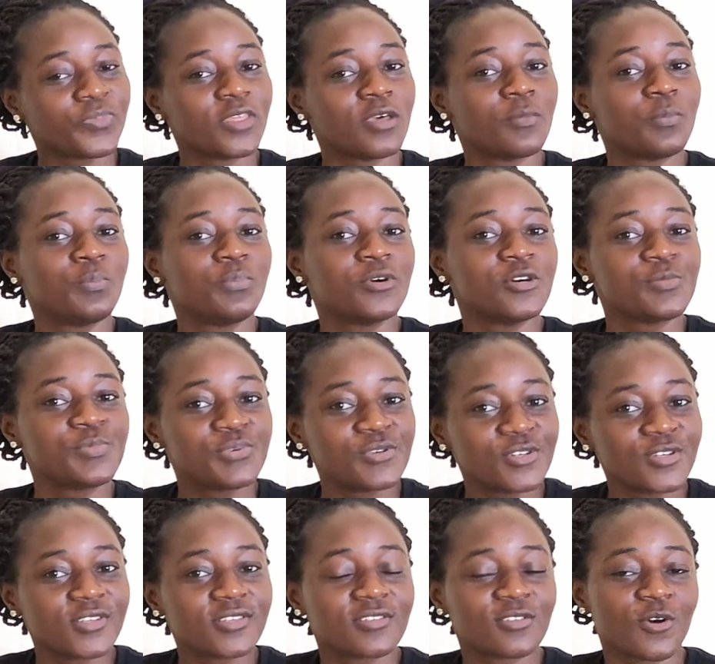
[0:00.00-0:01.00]
the
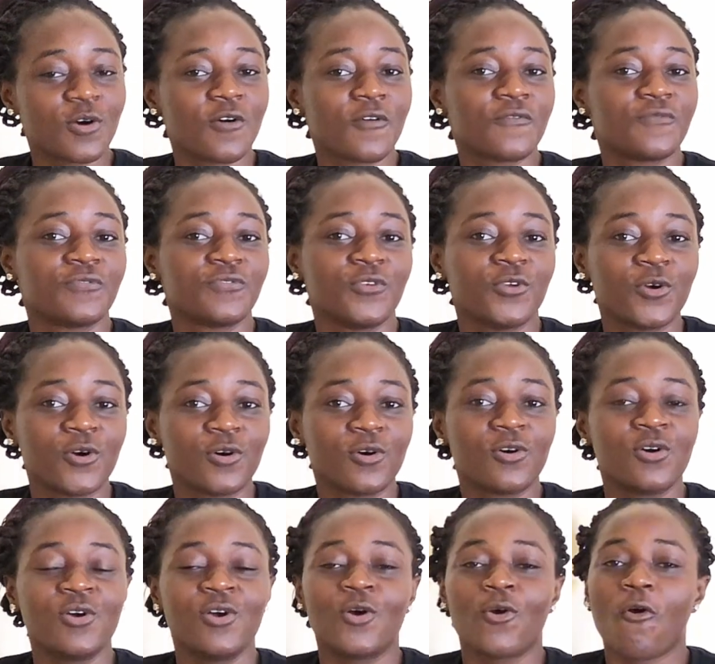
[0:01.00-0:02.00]
purpose of
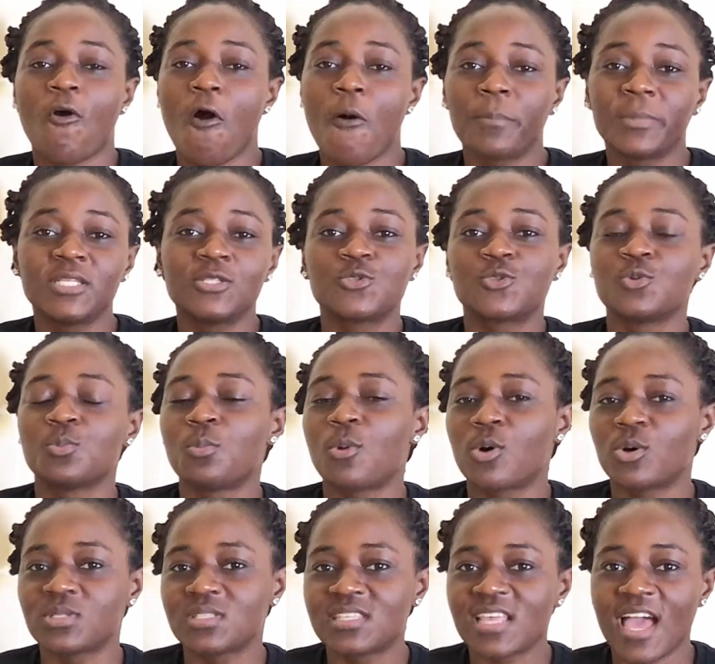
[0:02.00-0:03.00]
your coming to
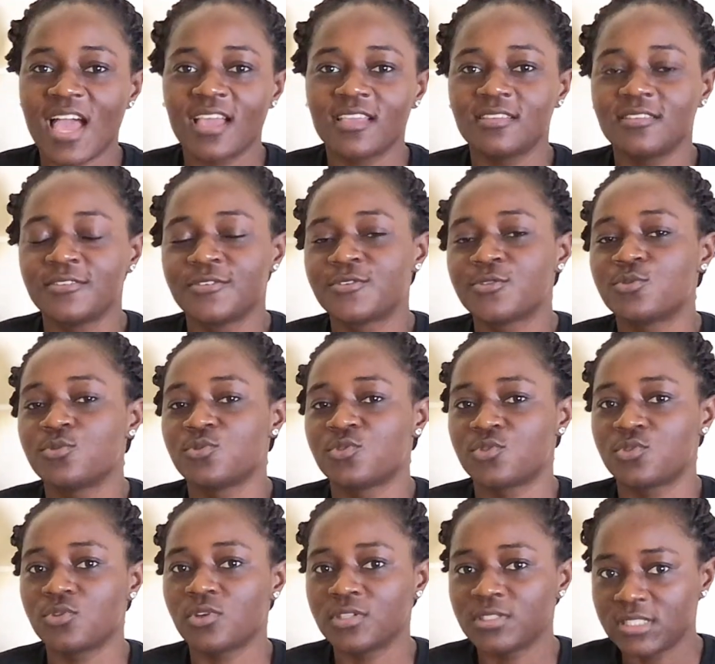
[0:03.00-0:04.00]
Malta is to
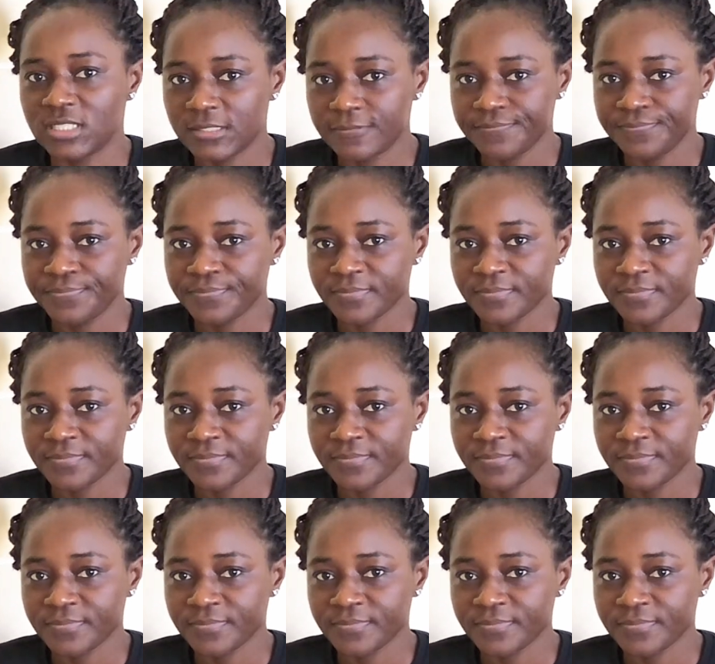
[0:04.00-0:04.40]
study.